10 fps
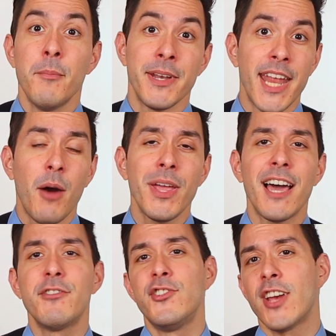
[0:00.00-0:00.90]
but now we
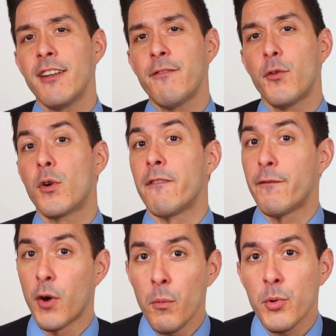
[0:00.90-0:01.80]
have Gen 4
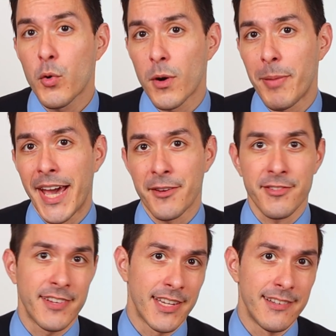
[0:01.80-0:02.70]
foam core
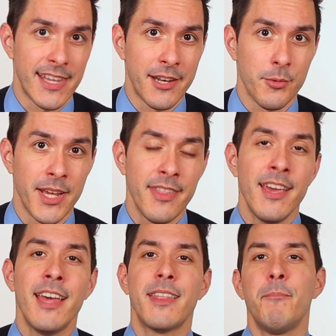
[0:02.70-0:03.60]
paddles to contend with
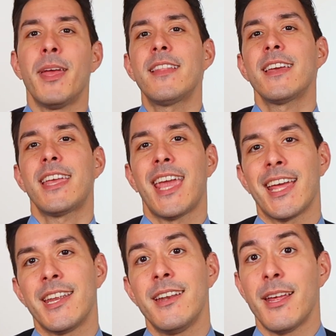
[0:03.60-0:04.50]
that make the
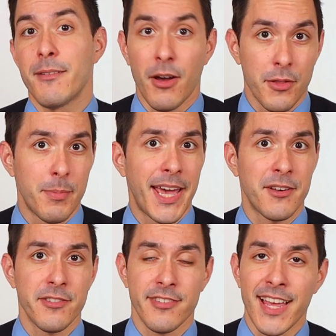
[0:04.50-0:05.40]
Cannon and other
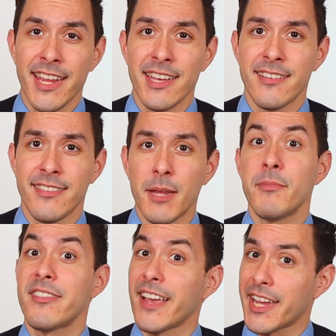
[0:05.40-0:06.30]
paddles like it seem
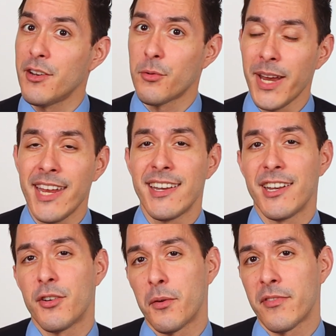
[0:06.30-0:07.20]
second rate
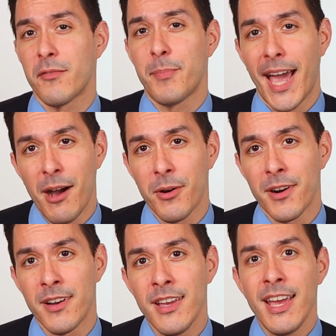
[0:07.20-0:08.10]
in terms of
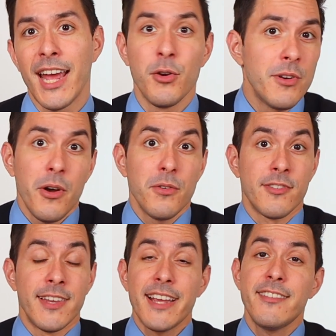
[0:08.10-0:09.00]
power. And who
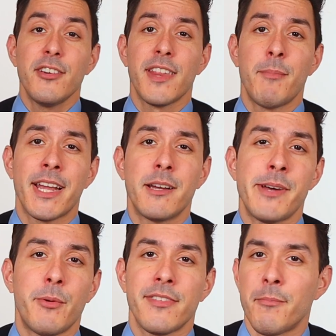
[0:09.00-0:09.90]
knows, next year they might come
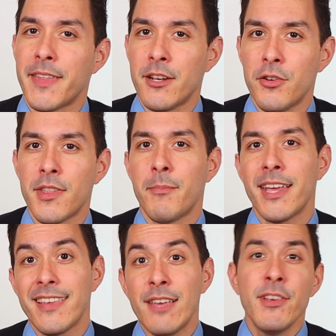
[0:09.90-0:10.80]
out with something new that
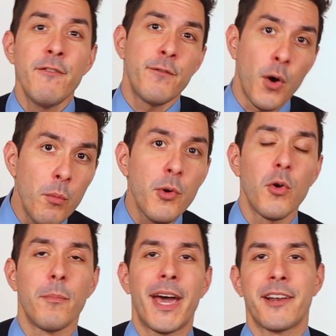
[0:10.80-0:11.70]
makes even foam
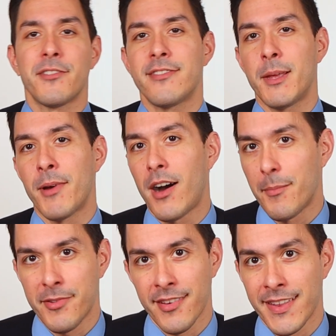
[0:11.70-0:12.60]
core paddles seem
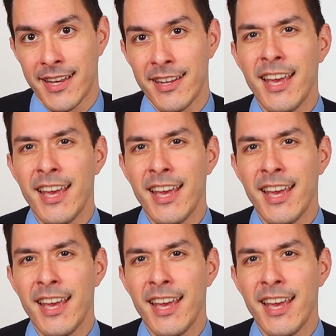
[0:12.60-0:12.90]
obsolete.